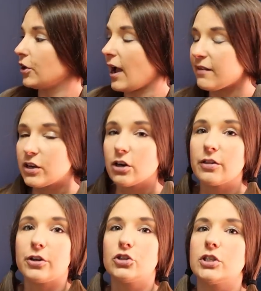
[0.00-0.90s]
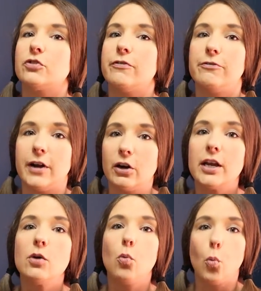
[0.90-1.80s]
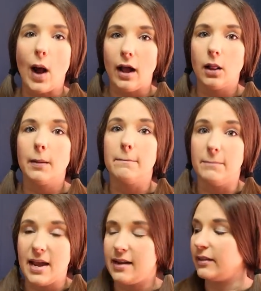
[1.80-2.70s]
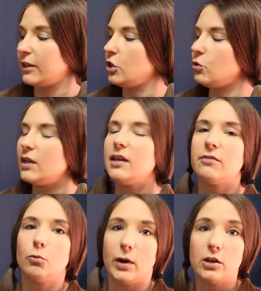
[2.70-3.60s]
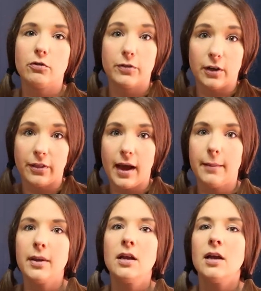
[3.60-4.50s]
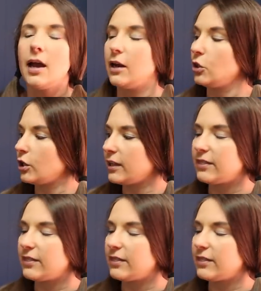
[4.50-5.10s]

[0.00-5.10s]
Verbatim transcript: they're heavier. They're just very well made. Like you can, when you feel them and look